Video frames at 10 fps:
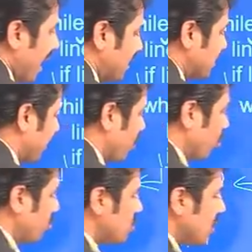
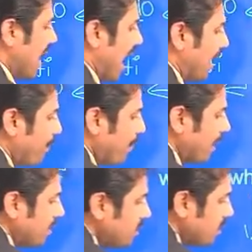execute and
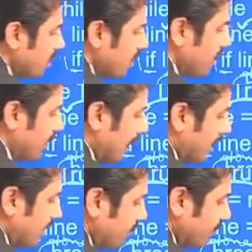print
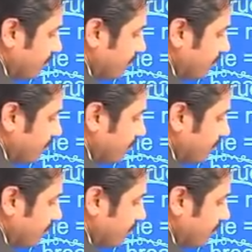done.